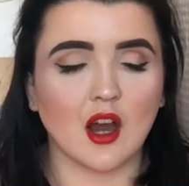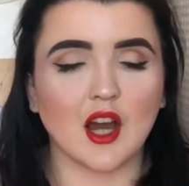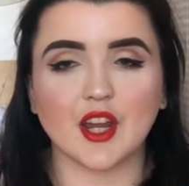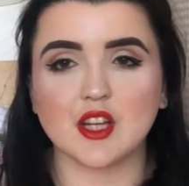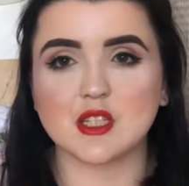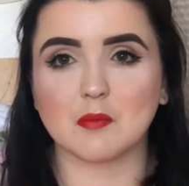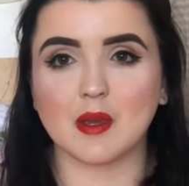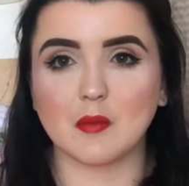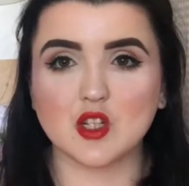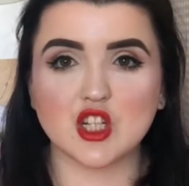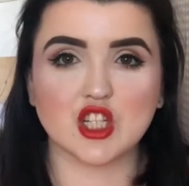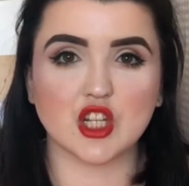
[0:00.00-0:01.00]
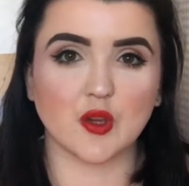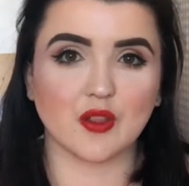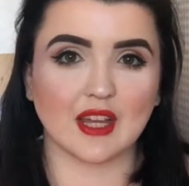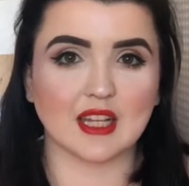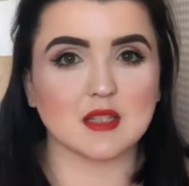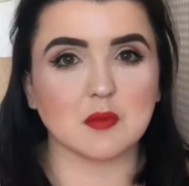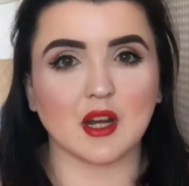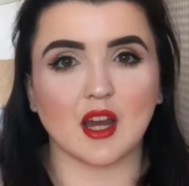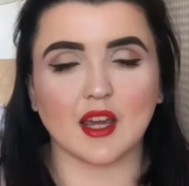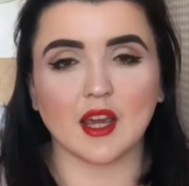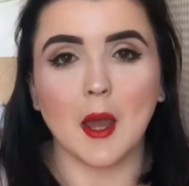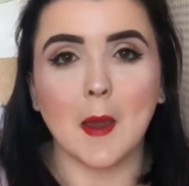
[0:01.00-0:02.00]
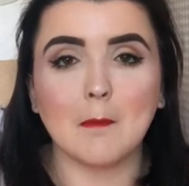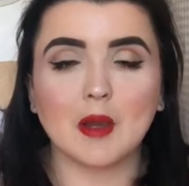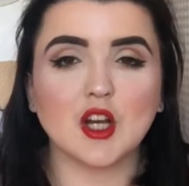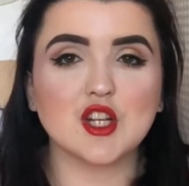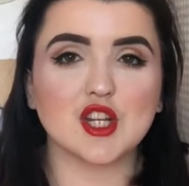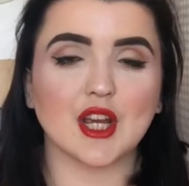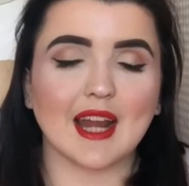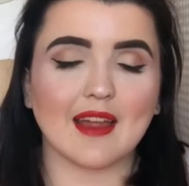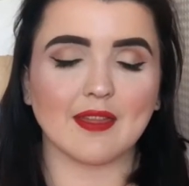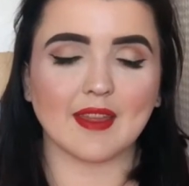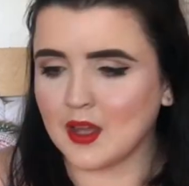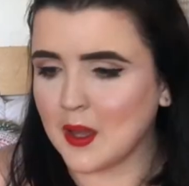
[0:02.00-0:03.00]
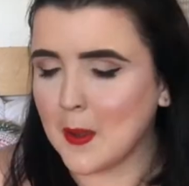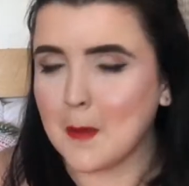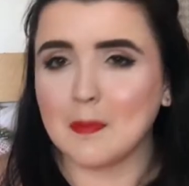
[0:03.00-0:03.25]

I know some people just do things with like percussion and things,